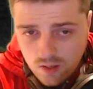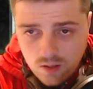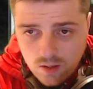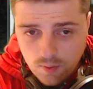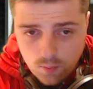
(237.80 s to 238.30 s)

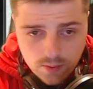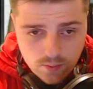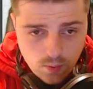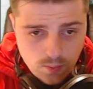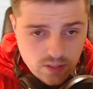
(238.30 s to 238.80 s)
But what
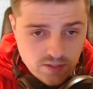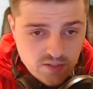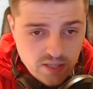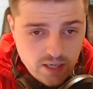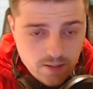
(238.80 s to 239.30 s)
we're going to
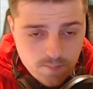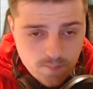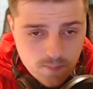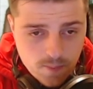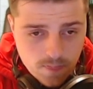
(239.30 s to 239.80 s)
see
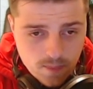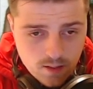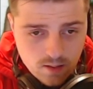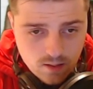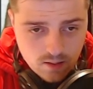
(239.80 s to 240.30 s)

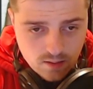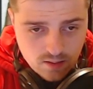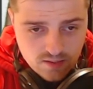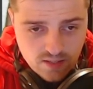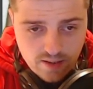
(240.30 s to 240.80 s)

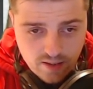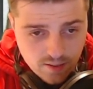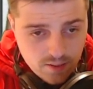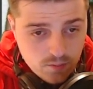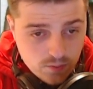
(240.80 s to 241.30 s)
is that
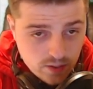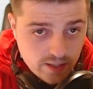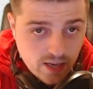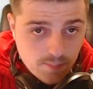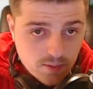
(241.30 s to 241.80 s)
nothing really
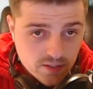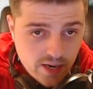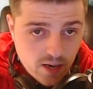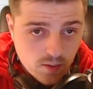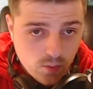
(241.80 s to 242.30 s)
happens.
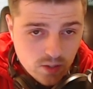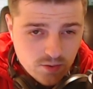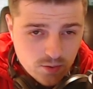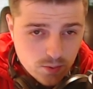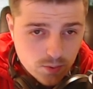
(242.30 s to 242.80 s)
Count 1,
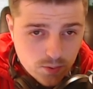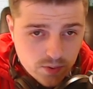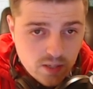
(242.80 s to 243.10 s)
2, 3,